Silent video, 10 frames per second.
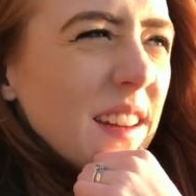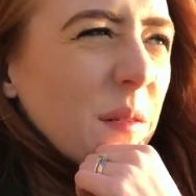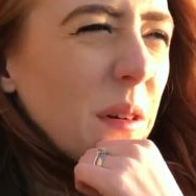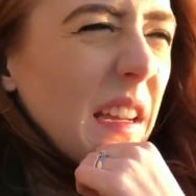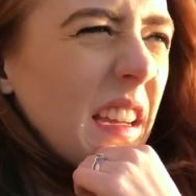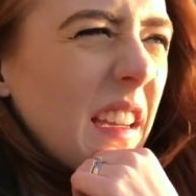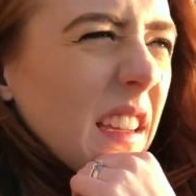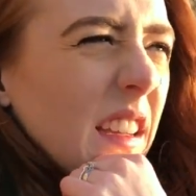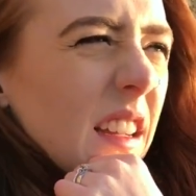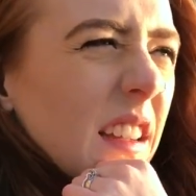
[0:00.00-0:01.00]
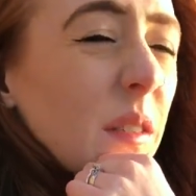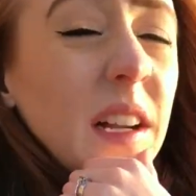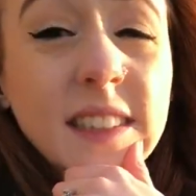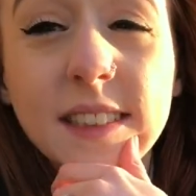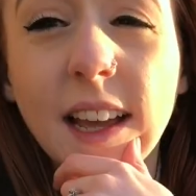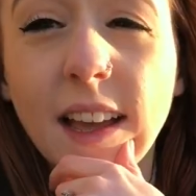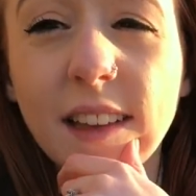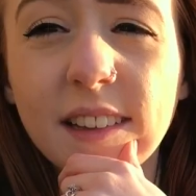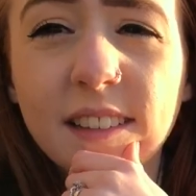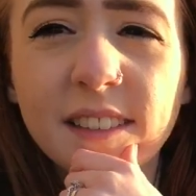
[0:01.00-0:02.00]
a week and a
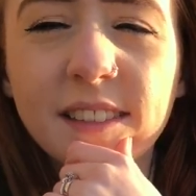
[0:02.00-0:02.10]
day